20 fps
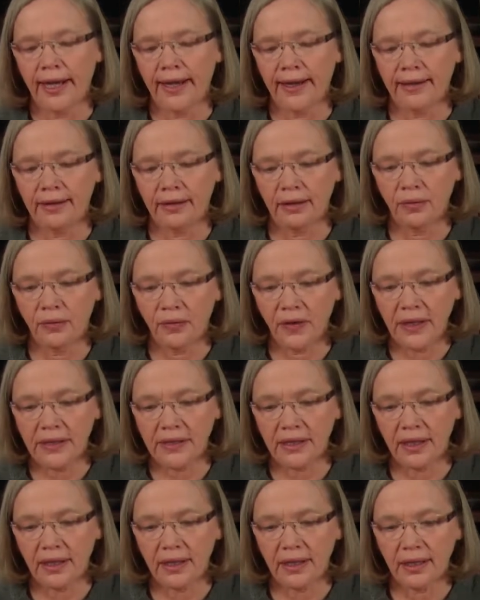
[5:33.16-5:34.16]
And in
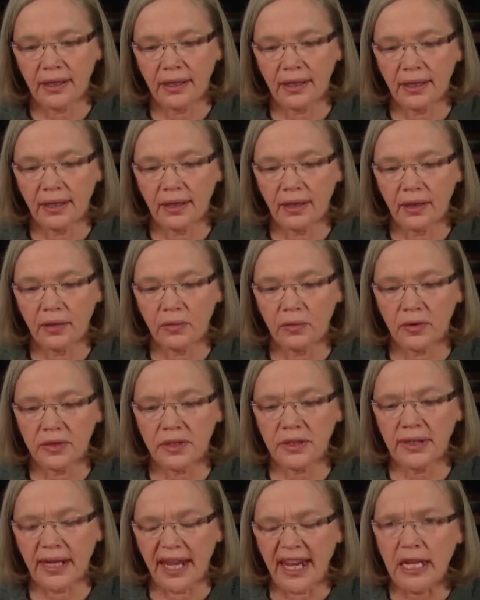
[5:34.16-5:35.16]
fact, I
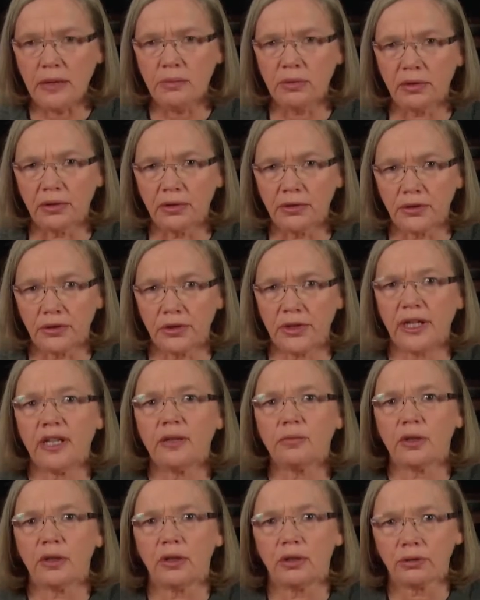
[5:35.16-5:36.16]
wasn't able to get
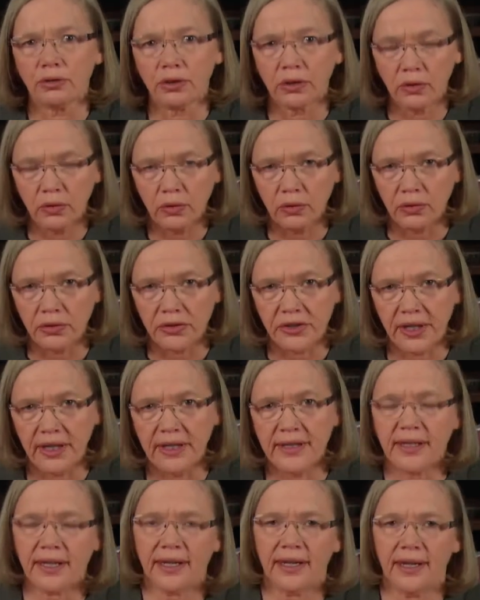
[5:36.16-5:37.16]
him along the course
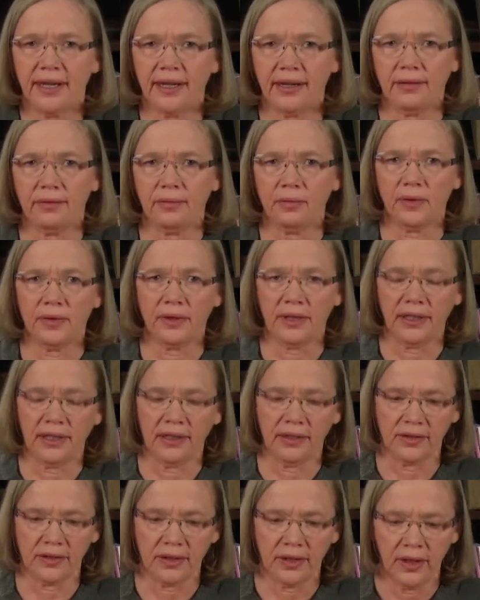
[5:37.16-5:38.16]
as I had with
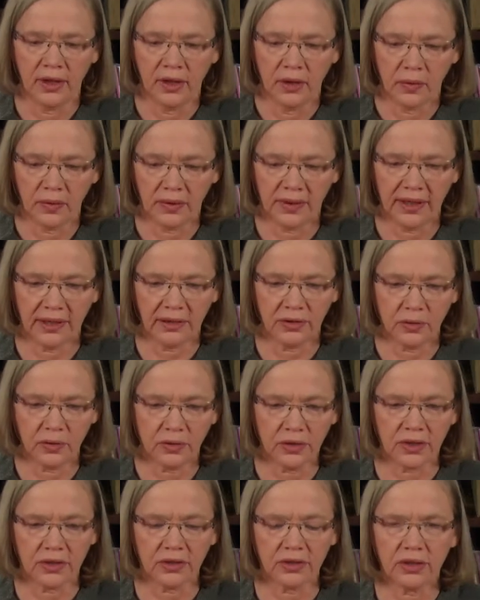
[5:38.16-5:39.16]
ease with our
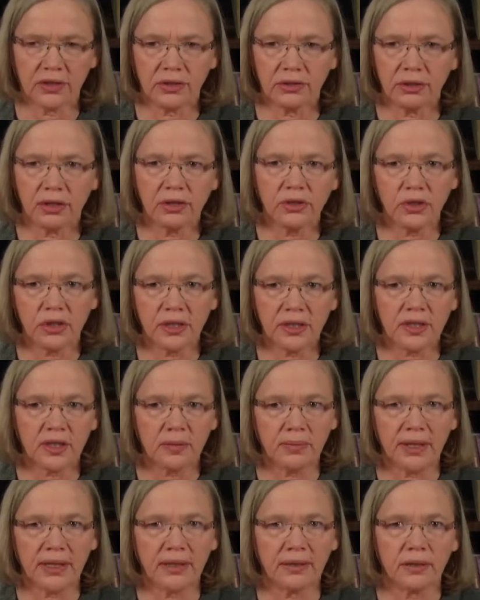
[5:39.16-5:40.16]
daughter. So it's not just
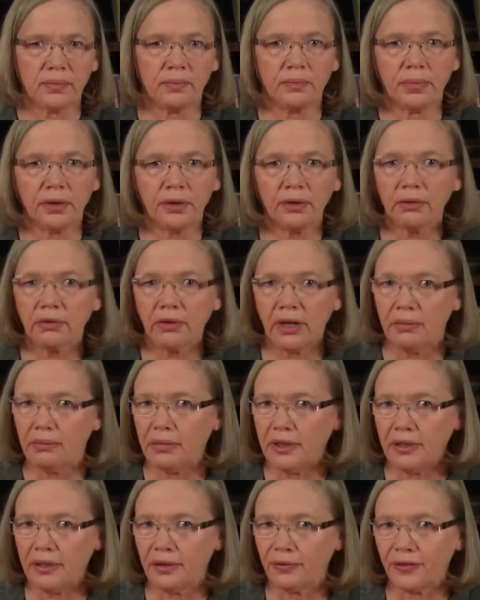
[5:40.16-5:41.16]
about the program
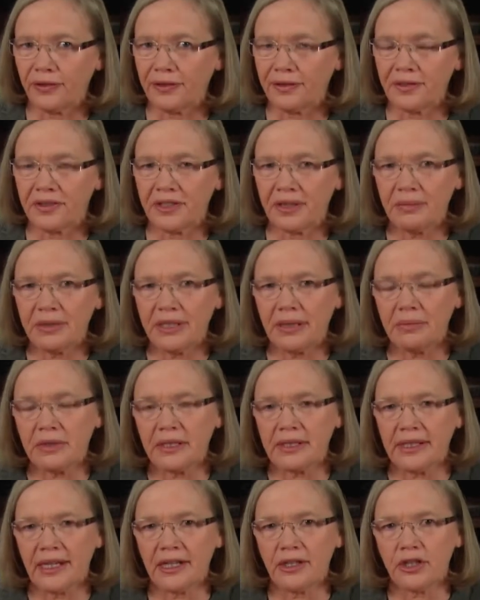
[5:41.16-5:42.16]
being difficult. Sometimes
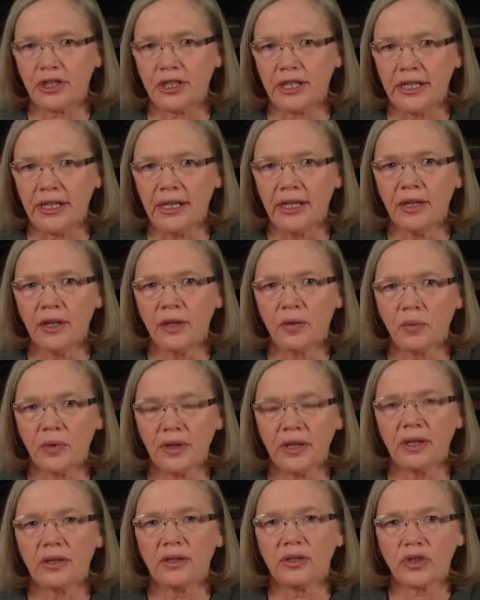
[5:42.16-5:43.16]
it's actually
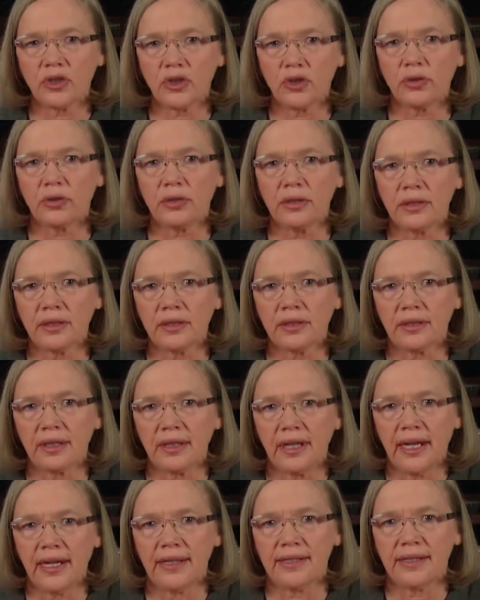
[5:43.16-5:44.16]
whether the student
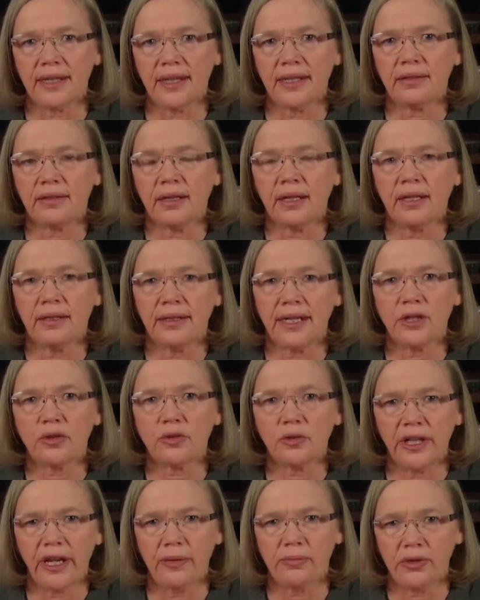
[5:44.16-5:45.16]
has that
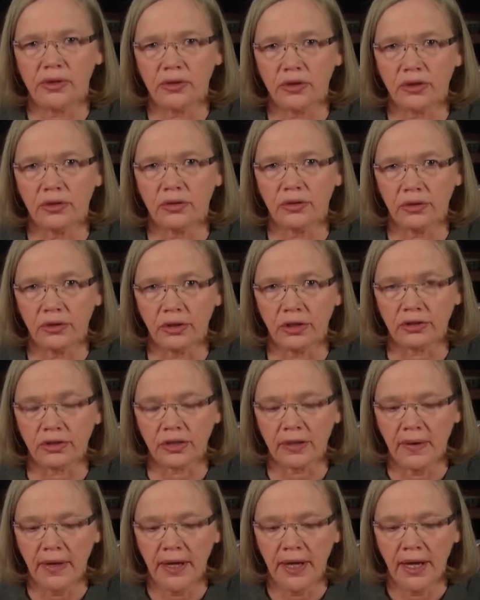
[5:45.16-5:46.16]
natural aptitude or not.